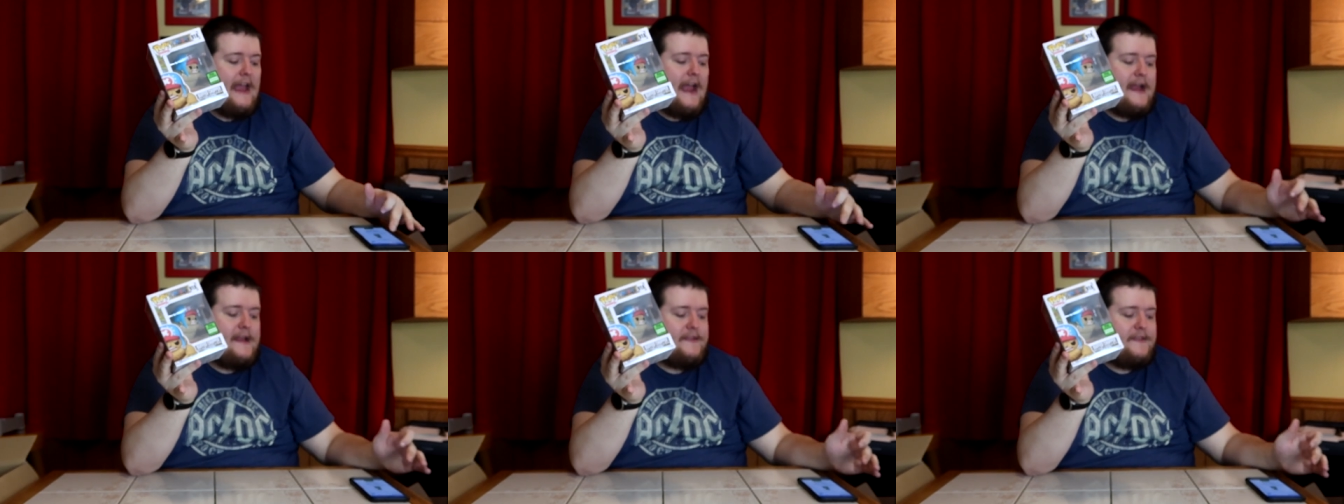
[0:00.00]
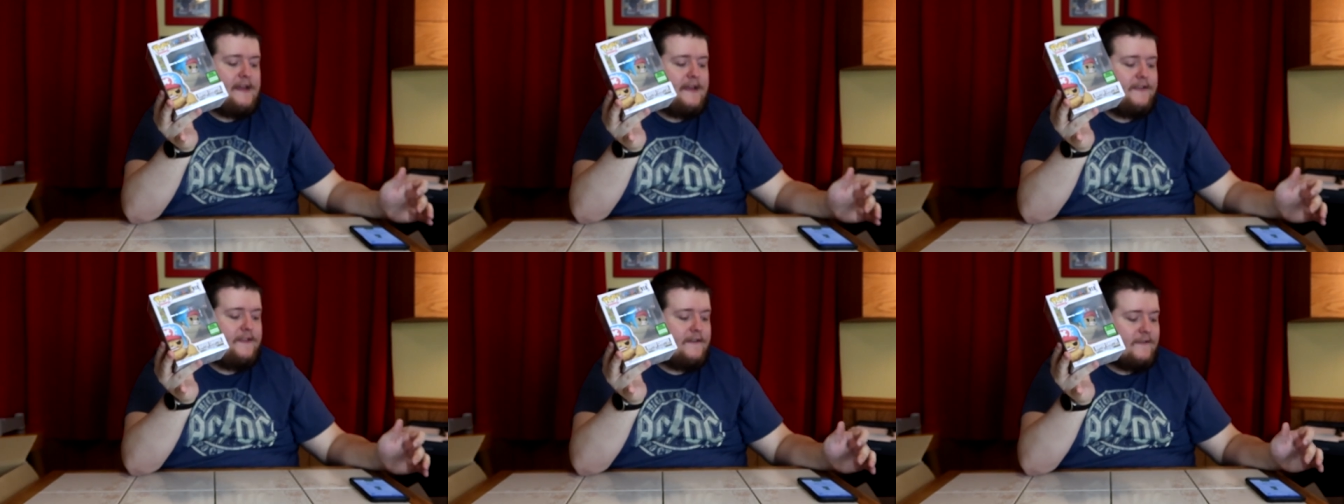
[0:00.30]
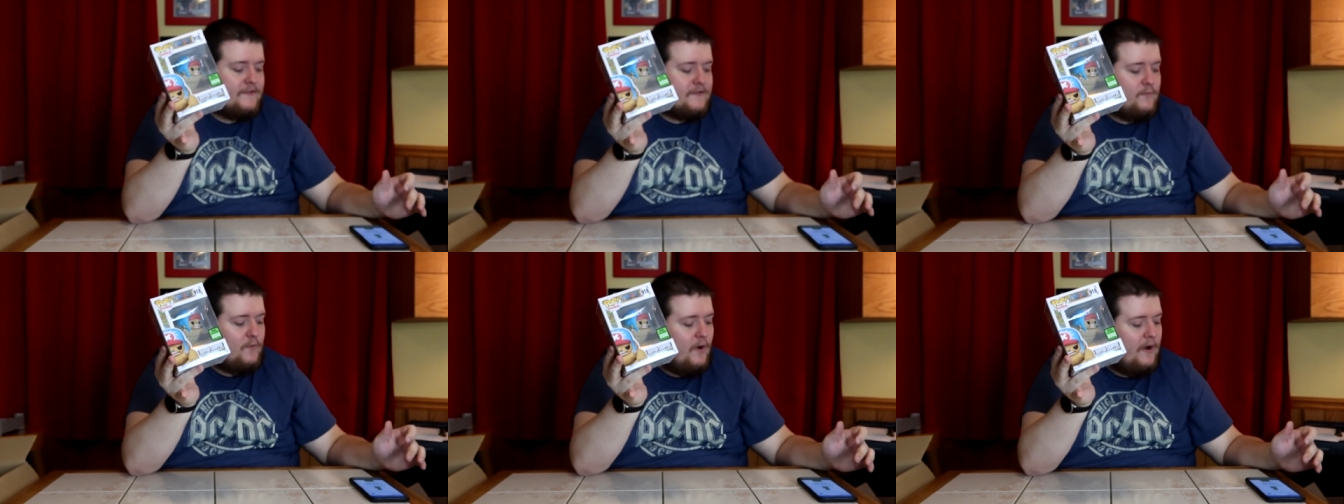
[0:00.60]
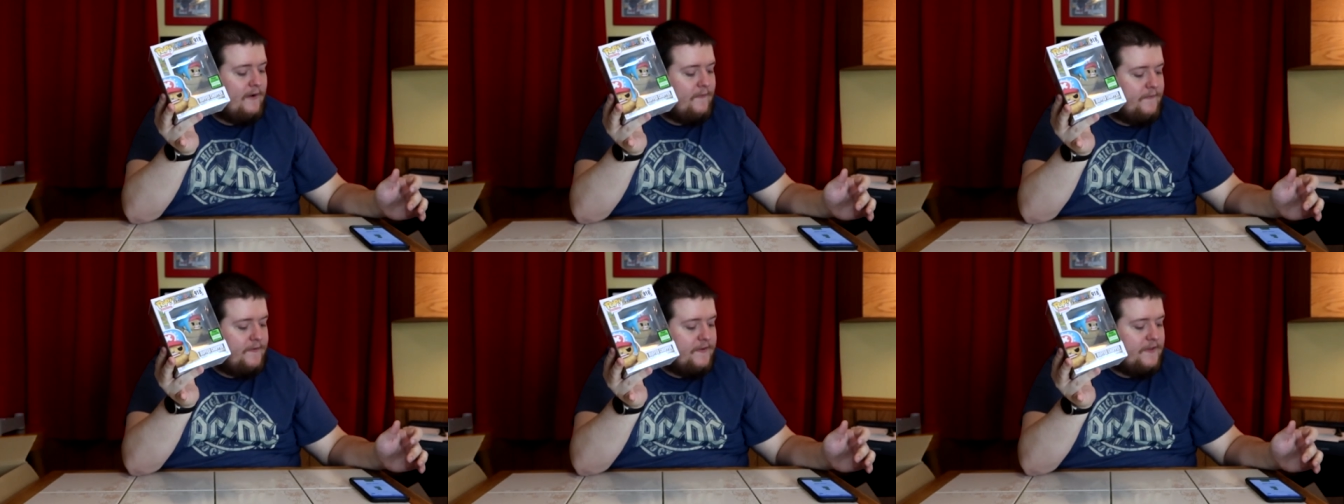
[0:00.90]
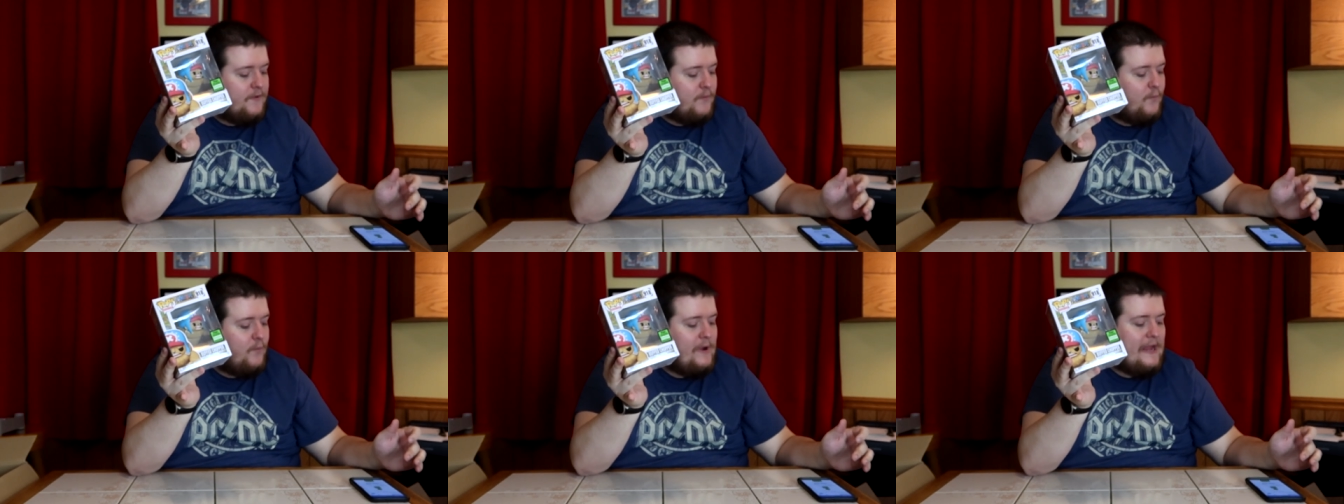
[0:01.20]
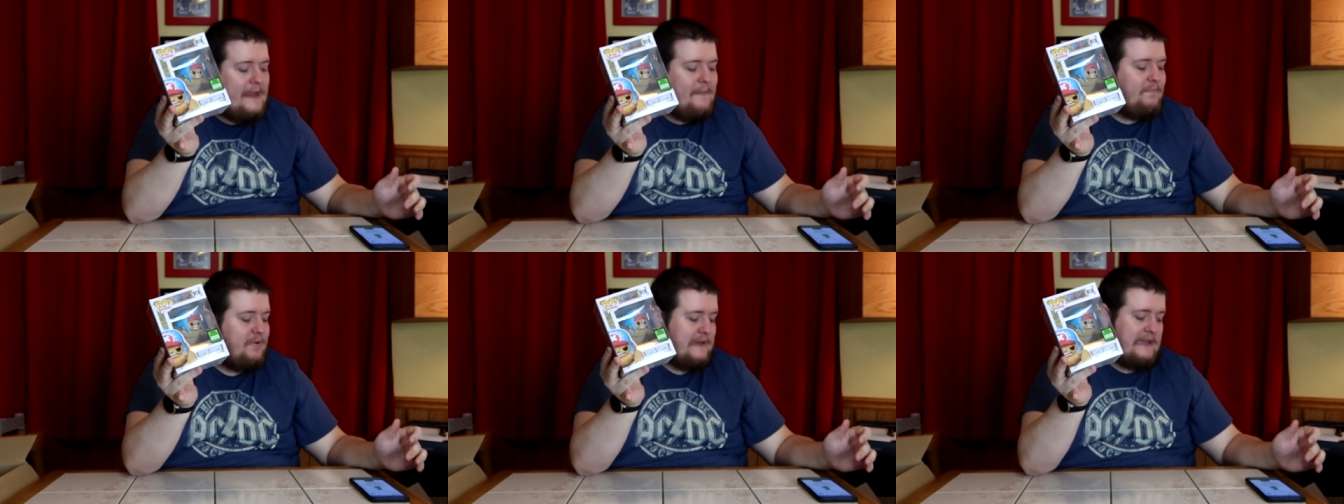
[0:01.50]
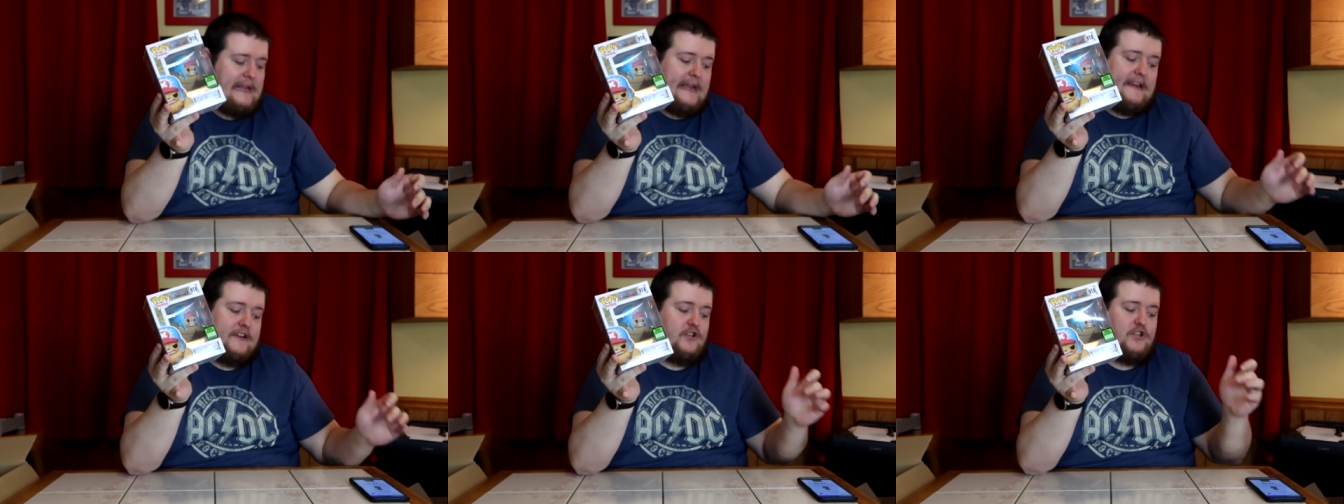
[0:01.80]
and then there's one for the We
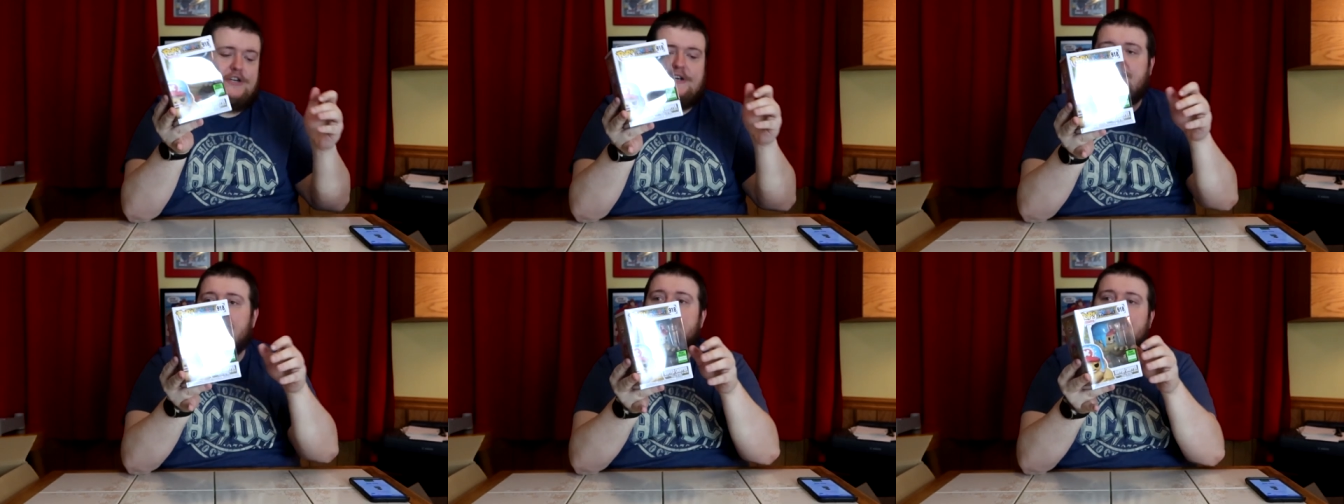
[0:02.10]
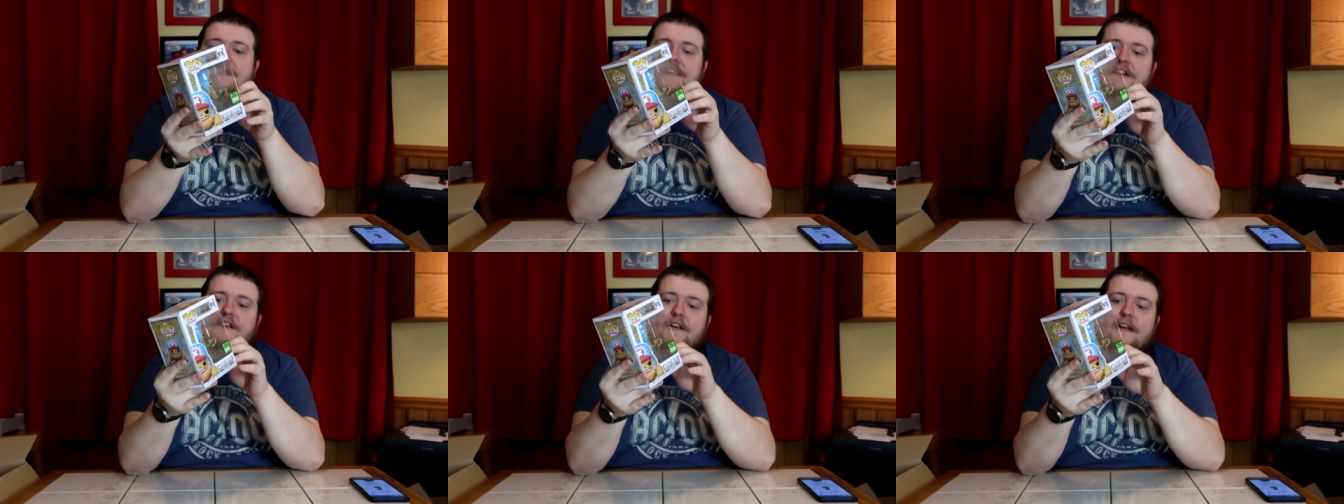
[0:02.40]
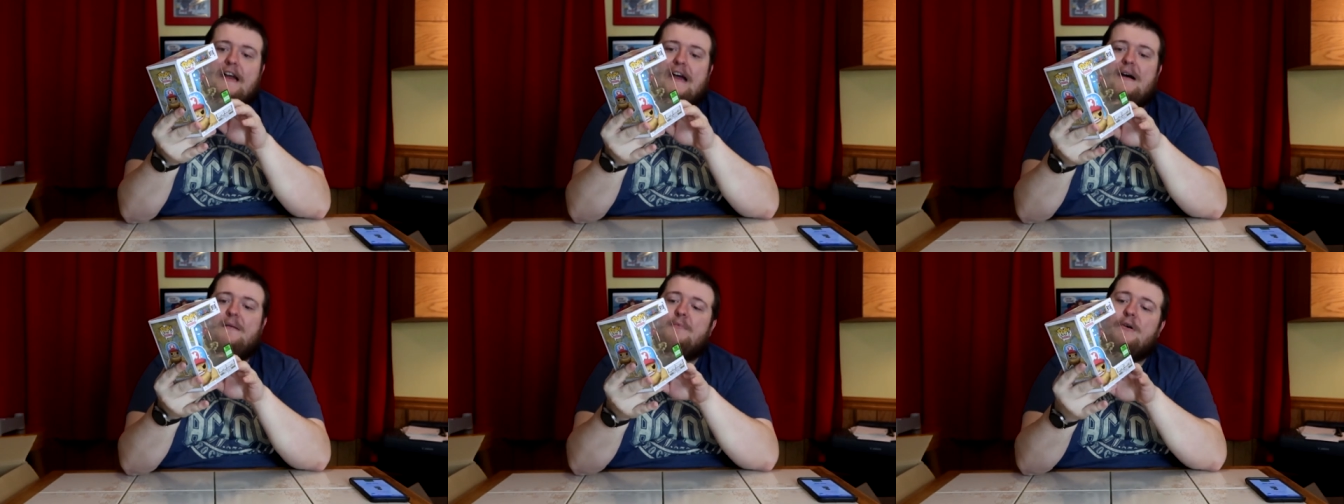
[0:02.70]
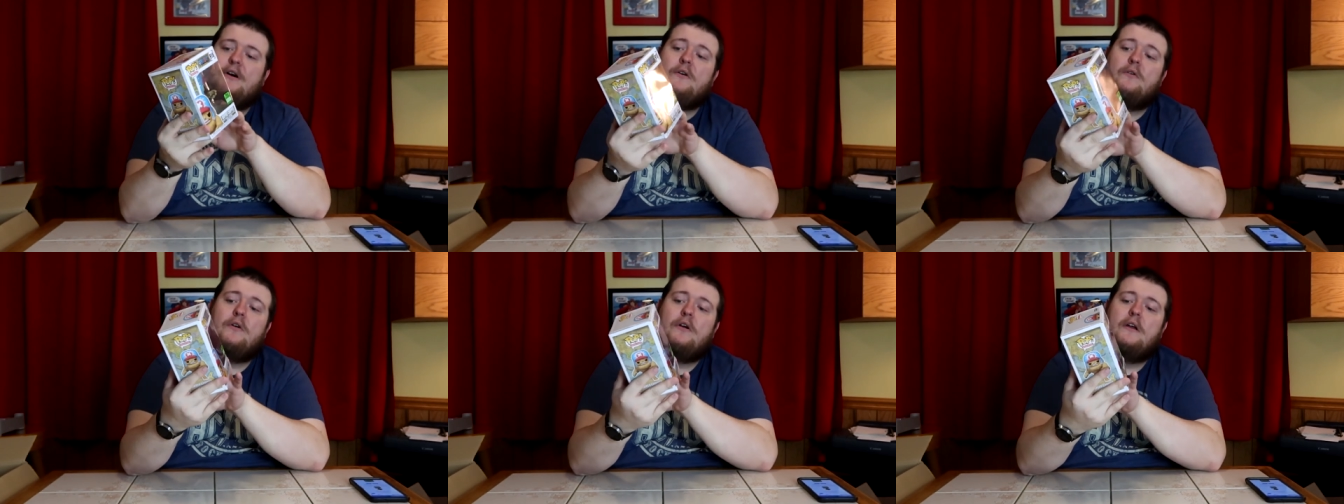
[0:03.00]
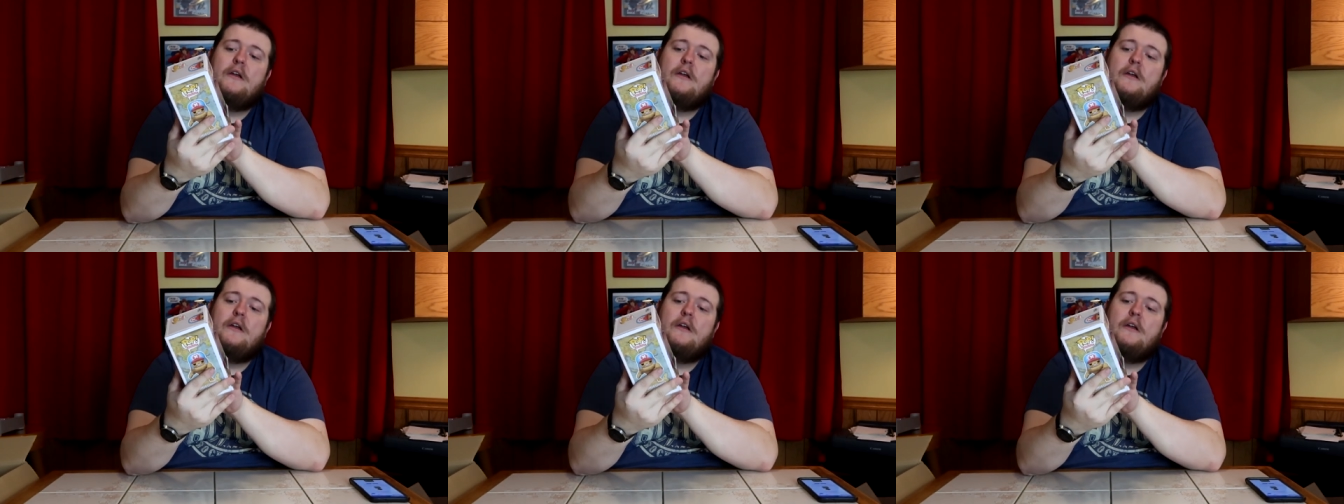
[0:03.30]
Play Share It sticker combo.